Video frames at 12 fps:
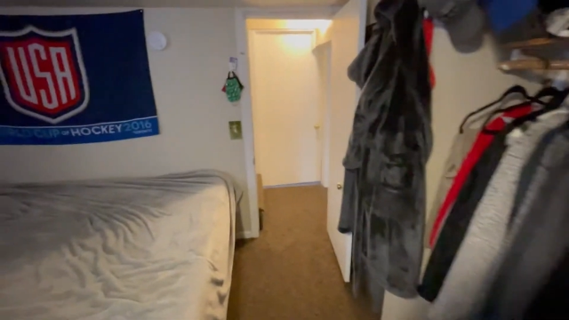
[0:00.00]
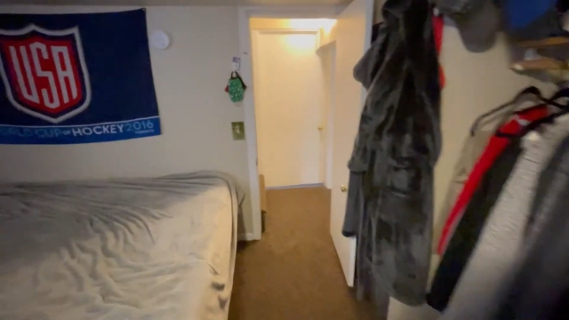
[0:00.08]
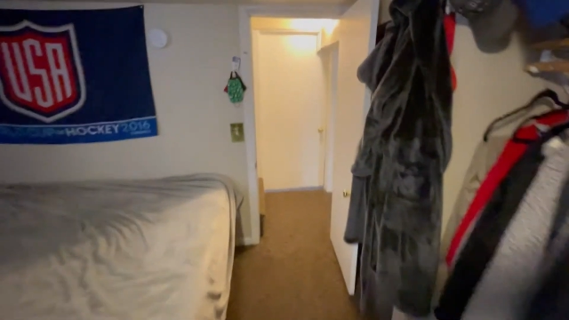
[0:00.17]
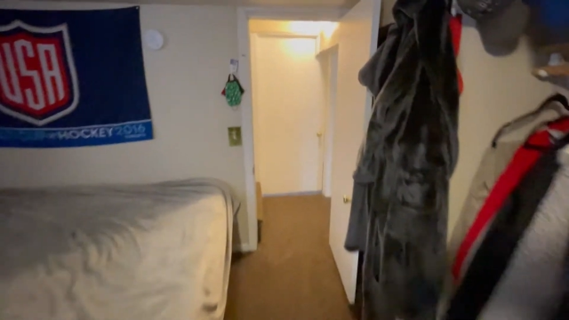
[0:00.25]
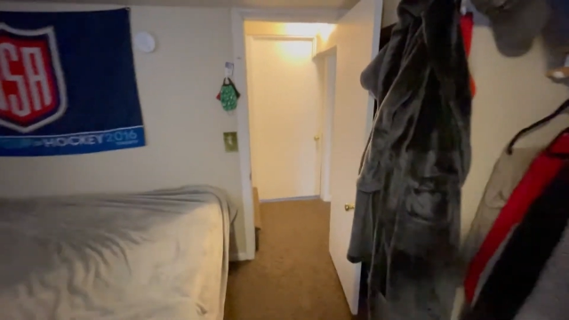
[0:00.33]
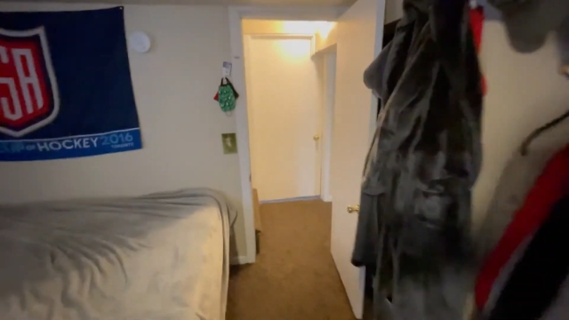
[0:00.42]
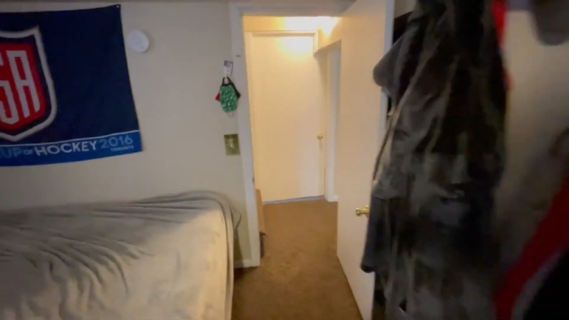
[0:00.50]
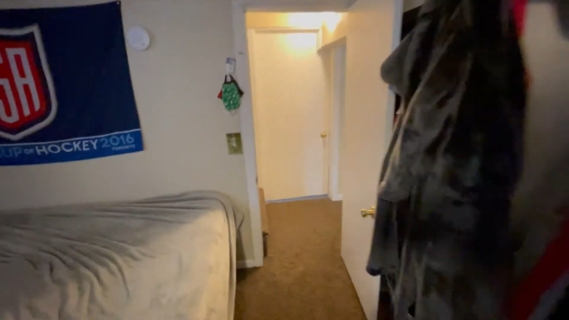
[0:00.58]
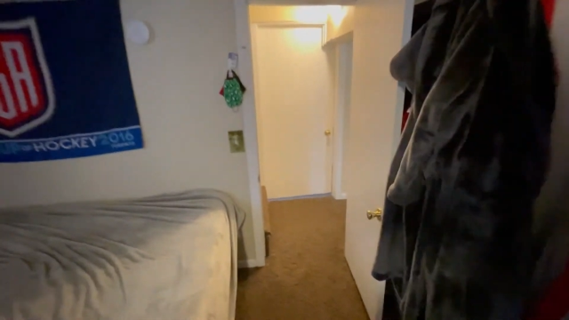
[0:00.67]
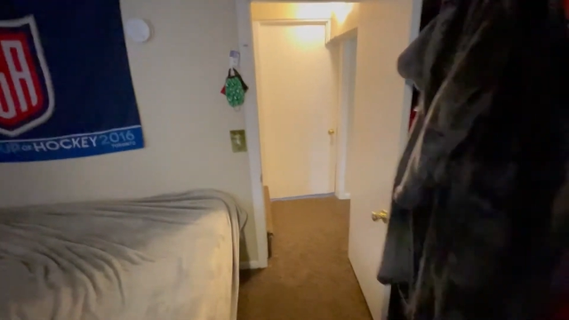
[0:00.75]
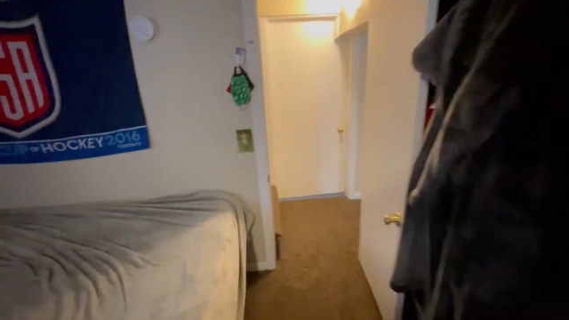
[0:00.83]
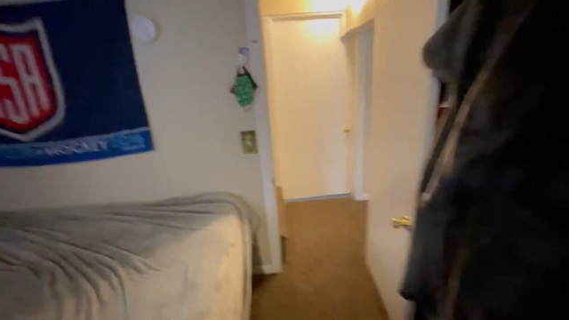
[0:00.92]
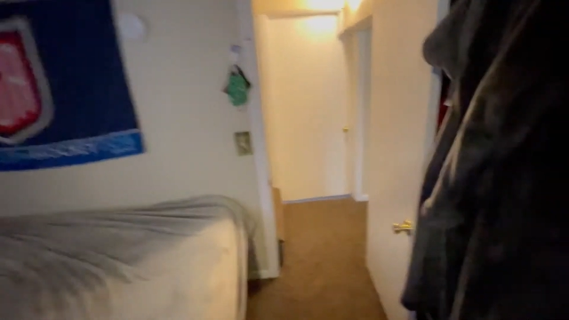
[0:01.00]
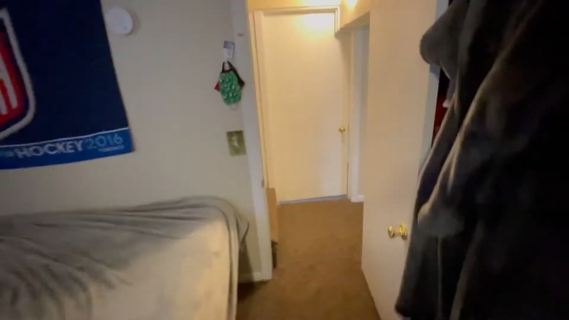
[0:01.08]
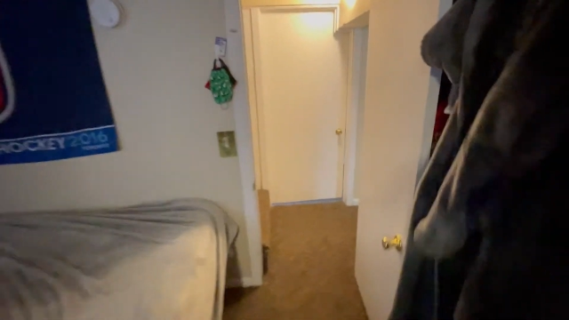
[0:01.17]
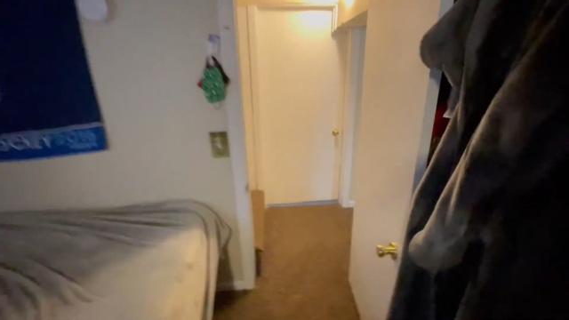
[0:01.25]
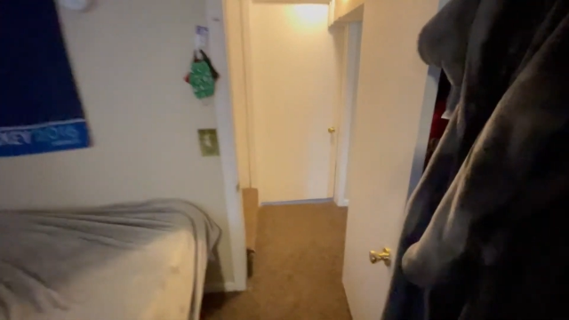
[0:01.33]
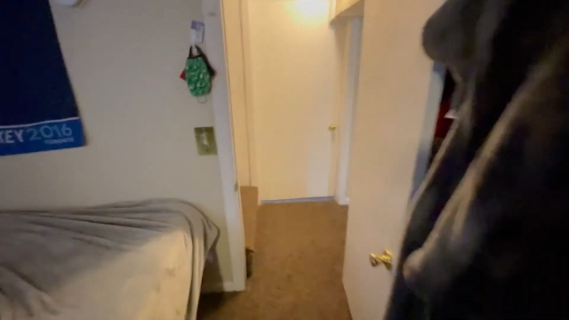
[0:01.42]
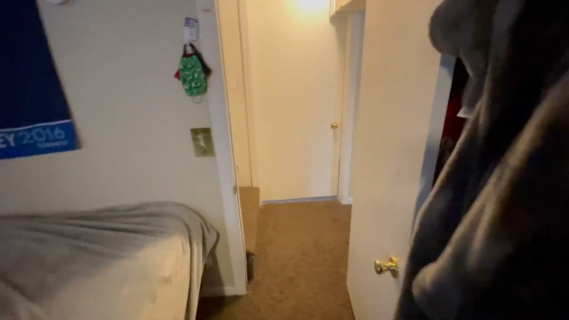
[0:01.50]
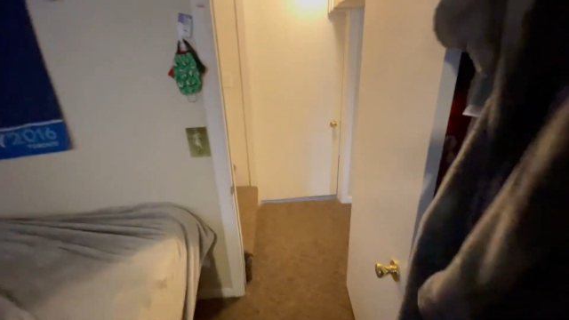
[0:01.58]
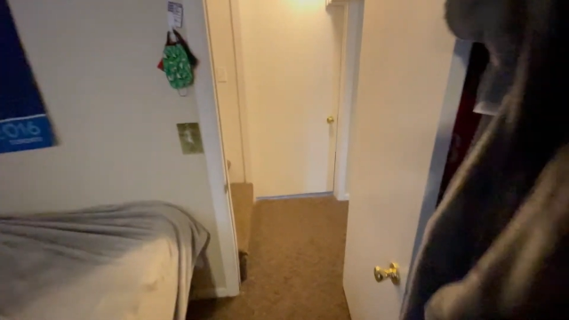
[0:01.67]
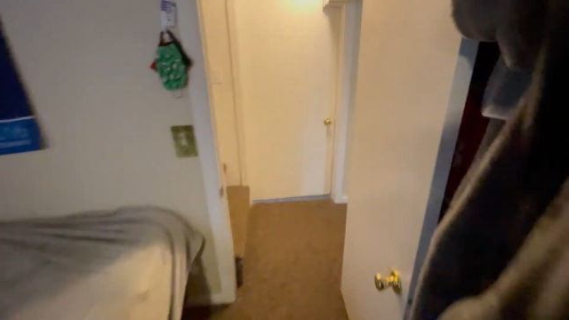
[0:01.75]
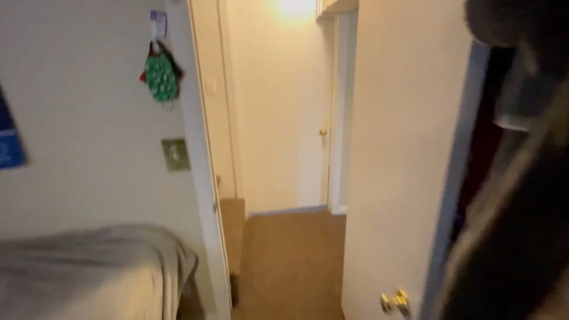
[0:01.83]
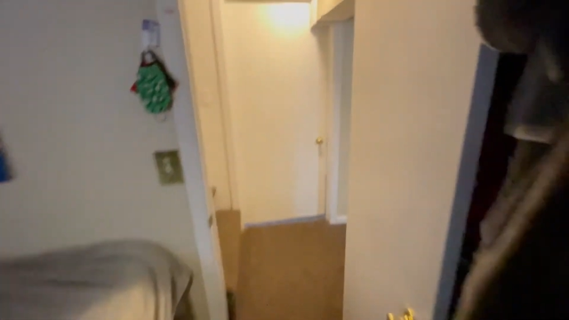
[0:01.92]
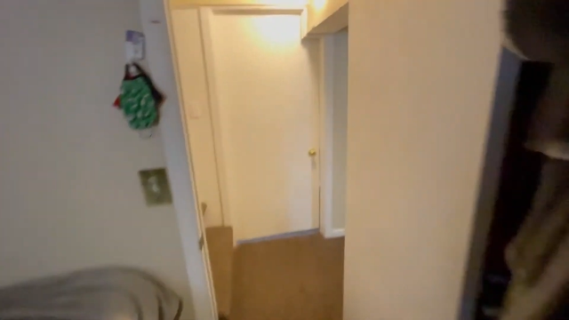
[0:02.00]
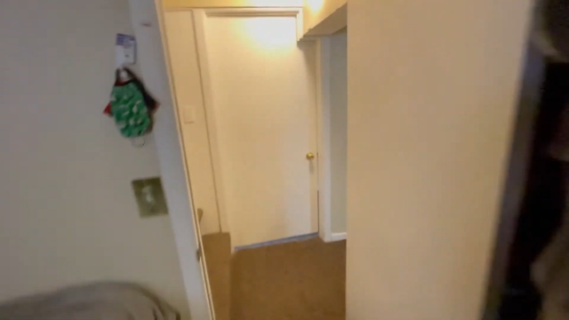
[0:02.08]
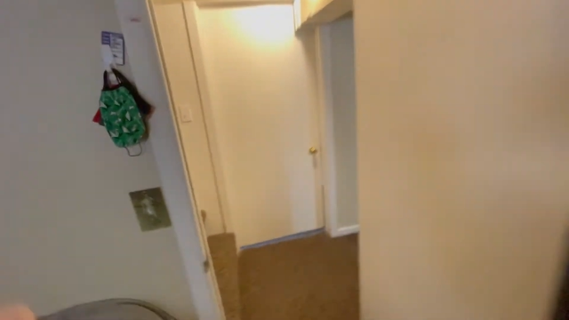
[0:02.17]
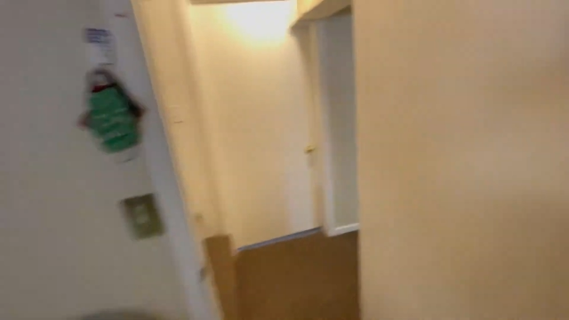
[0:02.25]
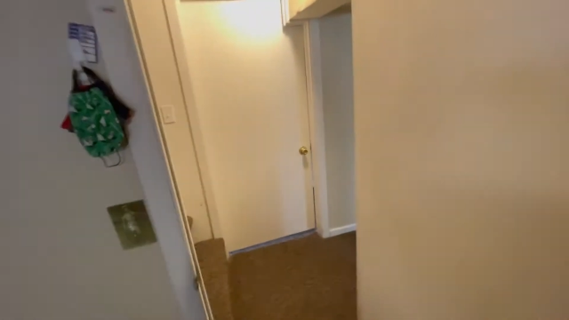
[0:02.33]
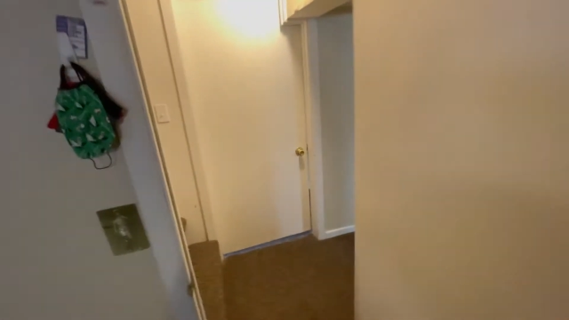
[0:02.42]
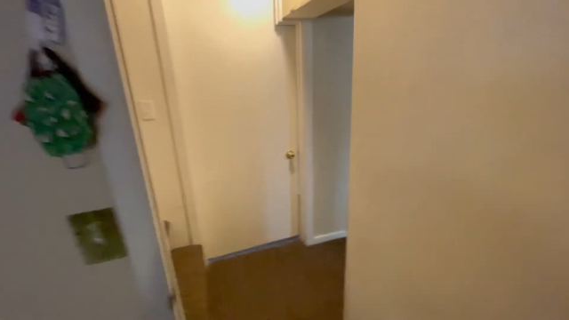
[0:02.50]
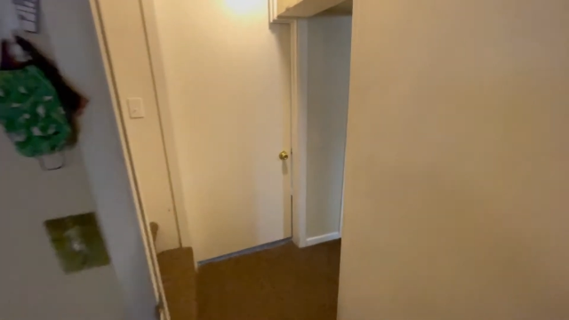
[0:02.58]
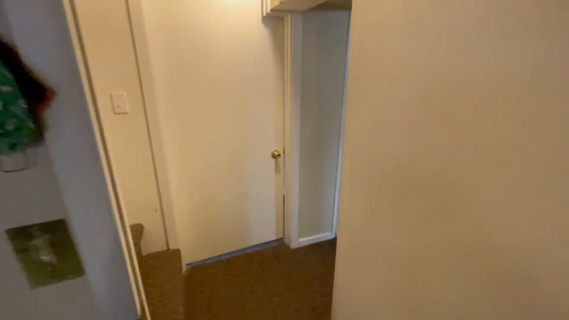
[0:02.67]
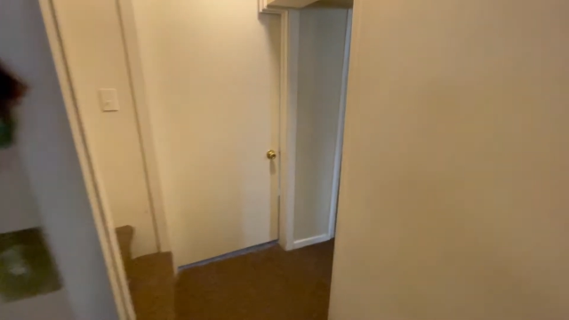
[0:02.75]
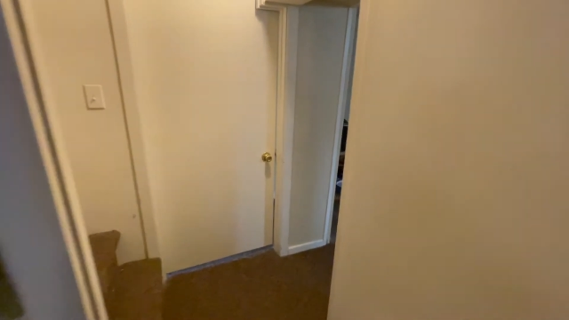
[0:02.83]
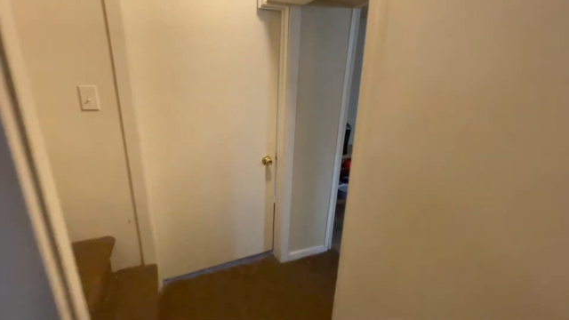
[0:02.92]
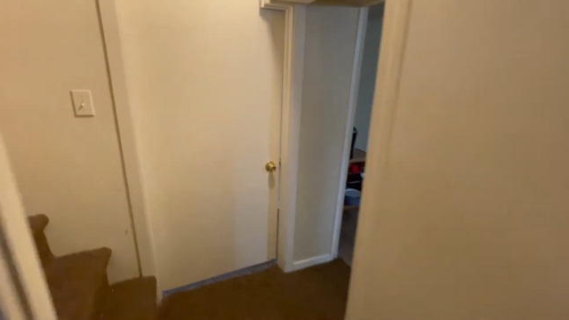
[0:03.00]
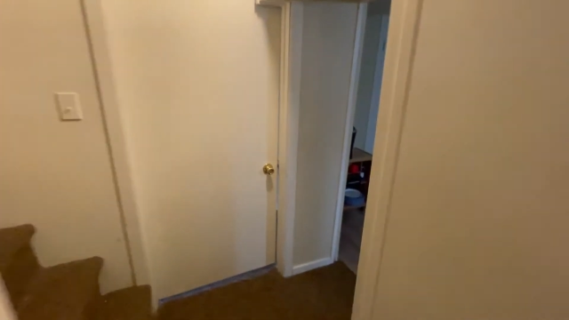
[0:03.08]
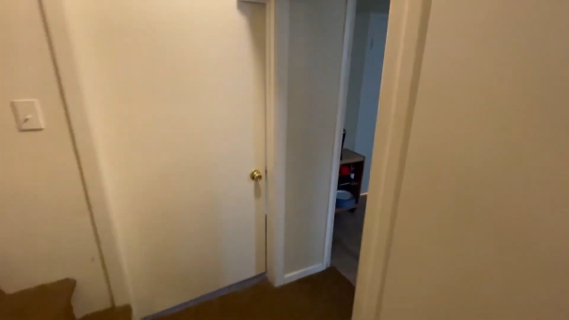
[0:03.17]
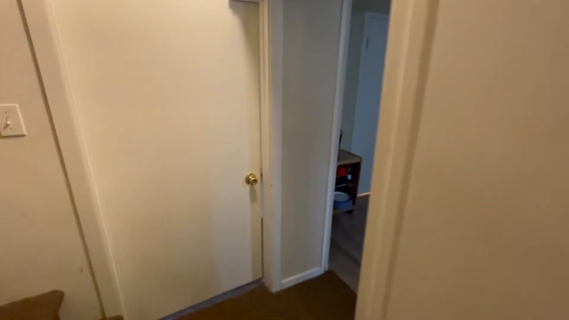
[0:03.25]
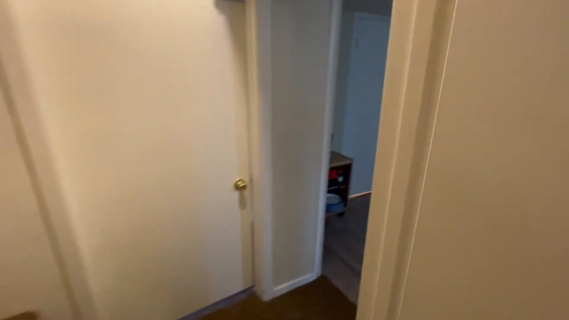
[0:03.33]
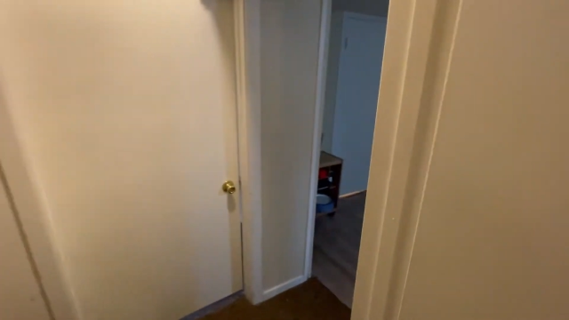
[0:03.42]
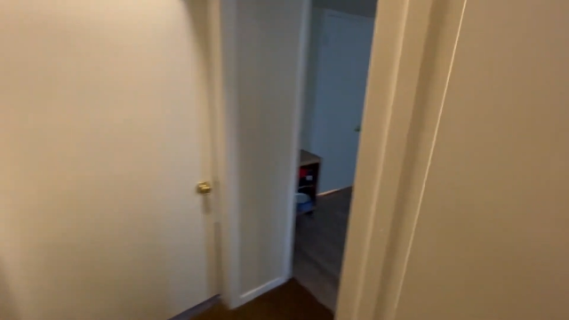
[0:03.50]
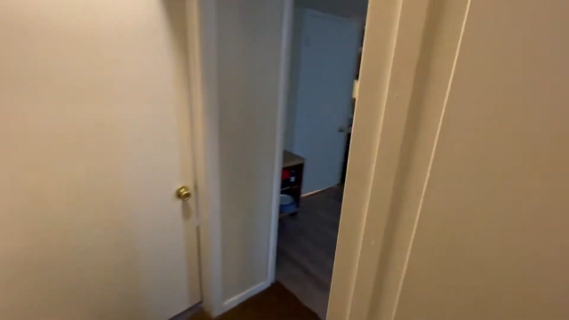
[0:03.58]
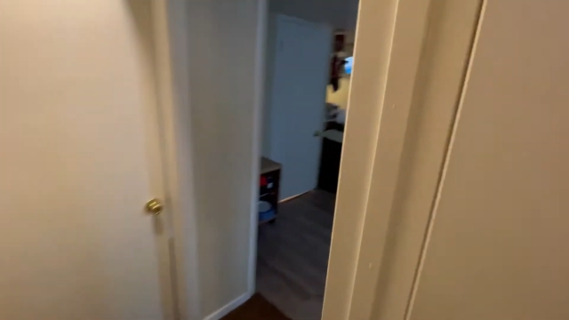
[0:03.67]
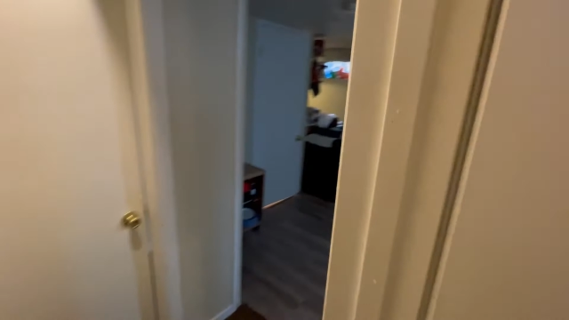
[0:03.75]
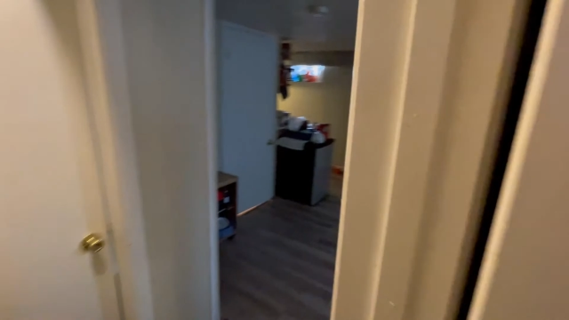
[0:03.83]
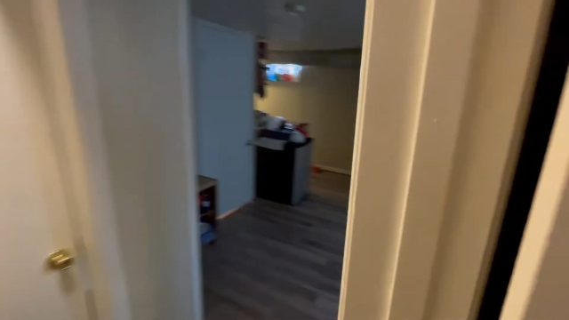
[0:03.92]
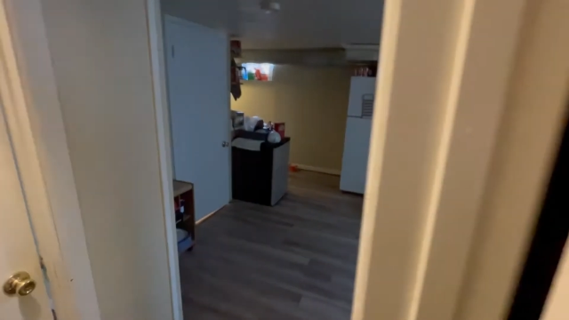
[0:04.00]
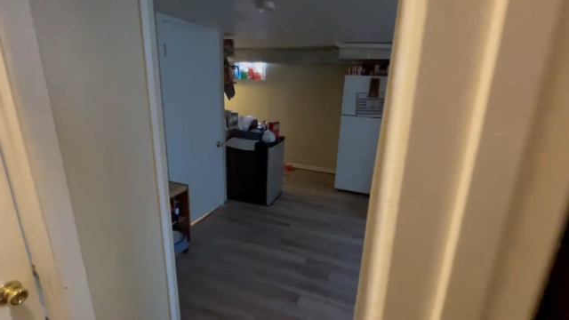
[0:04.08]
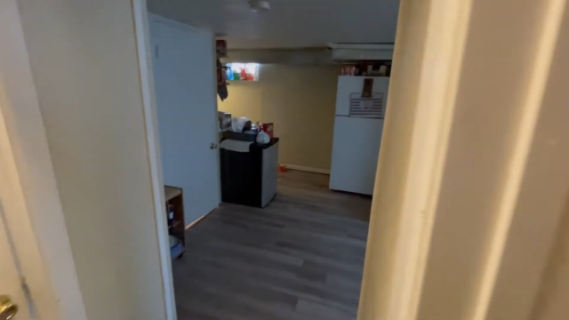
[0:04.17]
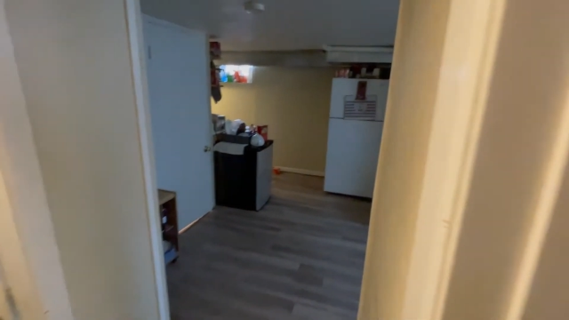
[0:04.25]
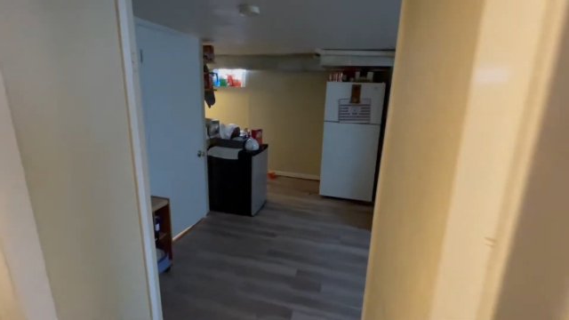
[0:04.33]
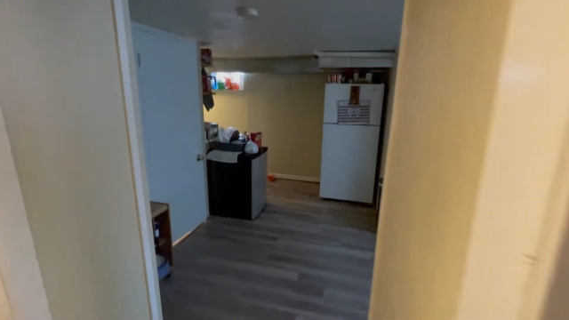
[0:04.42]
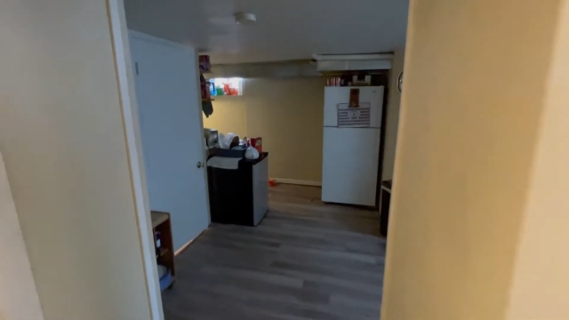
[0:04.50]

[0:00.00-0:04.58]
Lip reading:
(no speaker visible)